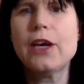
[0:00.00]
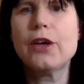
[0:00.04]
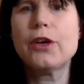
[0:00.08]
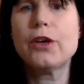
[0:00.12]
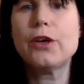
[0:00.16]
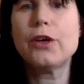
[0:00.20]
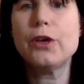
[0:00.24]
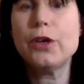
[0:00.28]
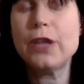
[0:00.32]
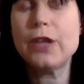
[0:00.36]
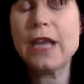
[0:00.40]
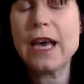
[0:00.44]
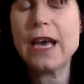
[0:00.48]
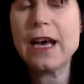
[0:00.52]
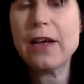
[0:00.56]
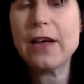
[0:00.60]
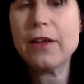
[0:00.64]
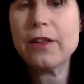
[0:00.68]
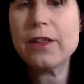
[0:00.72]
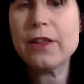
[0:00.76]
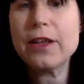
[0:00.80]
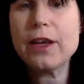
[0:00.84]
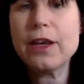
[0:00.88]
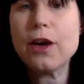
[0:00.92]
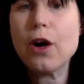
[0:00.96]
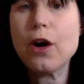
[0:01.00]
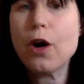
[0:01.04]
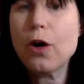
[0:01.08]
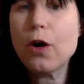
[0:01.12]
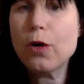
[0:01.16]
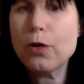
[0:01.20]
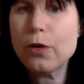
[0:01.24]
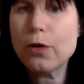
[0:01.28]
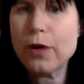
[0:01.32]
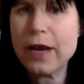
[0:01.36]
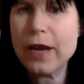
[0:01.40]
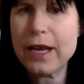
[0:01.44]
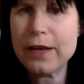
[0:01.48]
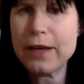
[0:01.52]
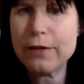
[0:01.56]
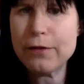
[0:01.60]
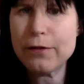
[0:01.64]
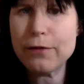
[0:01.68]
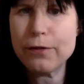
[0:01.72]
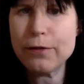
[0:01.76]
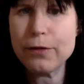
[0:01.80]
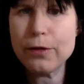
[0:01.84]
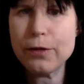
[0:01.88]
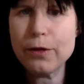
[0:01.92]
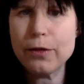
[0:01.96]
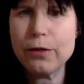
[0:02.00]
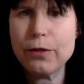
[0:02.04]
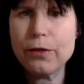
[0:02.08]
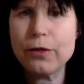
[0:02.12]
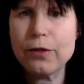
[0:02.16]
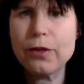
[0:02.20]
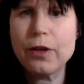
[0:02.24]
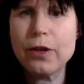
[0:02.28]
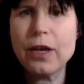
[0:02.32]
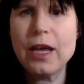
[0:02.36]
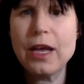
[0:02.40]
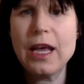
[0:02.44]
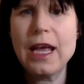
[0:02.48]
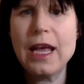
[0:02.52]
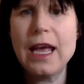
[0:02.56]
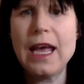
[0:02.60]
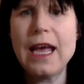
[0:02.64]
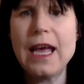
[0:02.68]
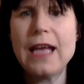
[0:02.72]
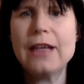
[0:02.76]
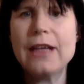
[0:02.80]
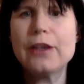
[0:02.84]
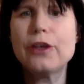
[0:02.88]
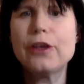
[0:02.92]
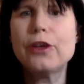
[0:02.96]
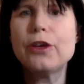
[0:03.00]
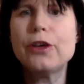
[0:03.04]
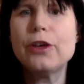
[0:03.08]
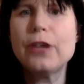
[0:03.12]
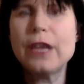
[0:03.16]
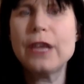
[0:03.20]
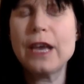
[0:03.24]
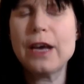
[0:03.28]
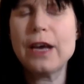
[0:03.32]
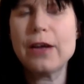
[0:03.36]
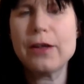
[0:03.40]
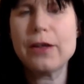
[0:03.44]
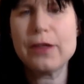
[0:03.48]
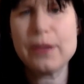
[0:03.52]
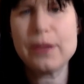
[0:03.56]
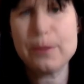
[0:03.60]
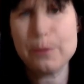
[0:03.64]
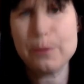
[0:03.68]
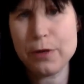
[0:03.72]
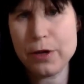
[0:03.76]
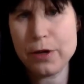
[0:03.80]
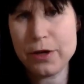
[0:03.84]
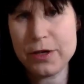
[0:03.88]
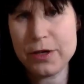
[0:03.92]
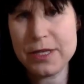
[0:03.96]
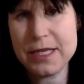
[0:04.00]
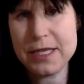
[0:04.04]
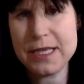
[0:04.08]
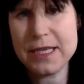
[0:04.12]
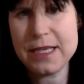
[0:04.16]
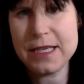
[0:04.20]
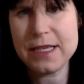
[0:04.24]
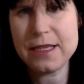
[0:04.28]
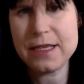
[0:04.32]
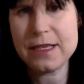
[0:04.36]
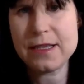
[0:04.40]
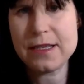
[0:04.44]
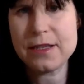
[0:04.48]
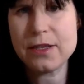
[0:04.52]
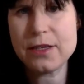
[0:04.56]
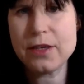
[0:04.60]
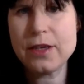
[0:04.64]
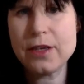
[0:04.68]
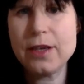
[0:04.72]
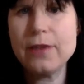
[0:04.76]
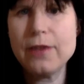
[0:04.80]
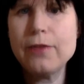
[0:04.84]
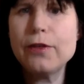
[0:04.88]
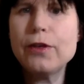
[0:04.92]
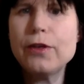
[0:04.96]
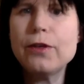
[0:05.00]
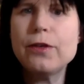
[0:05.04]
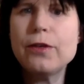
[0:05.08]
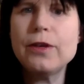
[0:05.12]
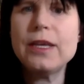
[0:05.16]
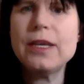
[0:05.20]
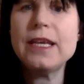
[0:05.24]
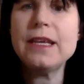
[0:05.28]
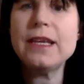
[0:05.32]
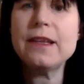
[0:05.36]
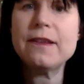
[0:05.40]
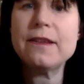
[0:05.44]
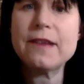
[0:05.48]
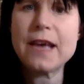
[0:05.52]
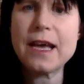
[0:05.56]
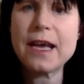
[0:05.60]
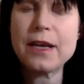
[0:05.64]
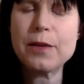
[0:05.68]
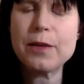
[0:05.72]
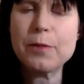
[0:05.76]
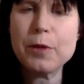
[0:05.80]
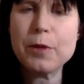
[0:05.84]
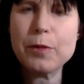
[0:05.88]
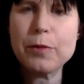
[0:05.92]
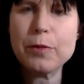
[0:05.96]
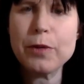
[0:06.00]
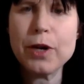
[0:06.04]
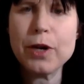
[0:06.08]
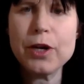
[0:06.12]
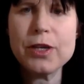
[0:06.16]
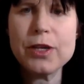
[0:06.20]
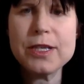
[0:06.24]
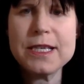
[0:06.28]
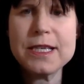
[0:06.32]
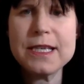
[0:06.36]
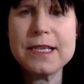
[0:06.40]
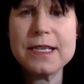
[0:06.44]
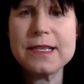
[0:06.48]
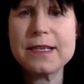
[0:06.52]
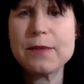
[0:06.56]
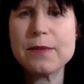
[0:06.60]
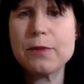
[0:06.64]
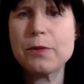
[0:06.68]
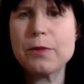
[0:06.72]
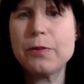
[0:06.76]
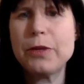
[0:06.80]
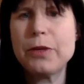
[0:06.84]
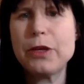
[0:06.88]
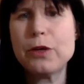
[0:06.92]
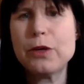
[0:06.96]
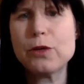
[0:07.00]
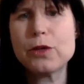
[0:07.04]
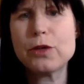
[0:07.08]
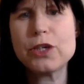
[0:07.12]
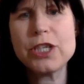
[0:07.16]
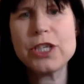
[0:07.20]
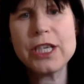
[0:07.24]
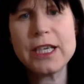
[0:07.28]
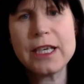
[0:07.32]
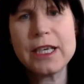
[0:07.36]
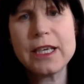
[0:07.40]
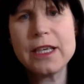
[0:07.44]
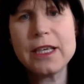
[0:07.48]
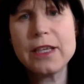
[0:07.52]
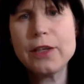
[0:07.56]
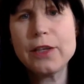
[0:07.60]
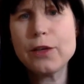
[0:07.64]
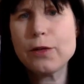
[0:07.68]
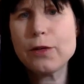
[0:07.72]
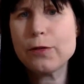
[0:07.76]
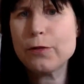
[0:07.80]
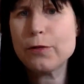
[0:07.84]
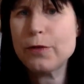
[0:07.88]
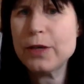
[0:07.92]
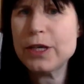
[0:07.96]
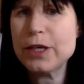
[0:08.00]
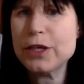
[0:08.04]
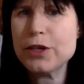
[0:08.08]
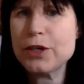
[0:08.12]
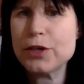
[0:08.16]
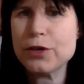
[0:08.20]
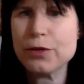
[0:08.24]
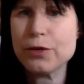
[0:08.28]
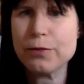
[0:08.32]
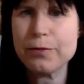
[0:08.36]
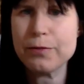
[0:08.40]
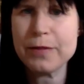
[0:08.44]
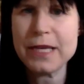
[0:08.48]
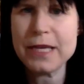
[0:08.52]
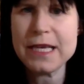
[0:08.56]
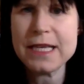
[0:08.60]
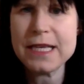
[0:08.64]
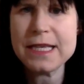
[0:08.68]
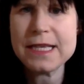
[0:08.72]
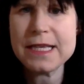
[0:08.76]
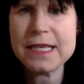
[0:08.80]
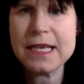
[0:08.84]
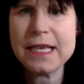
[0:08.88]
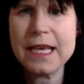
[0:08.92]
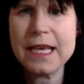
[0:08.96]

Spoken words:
good, healthy, whole grain foods, and good, healthy proteins. So if you eat animal proteins, that would be your chicken, your fish, your meat.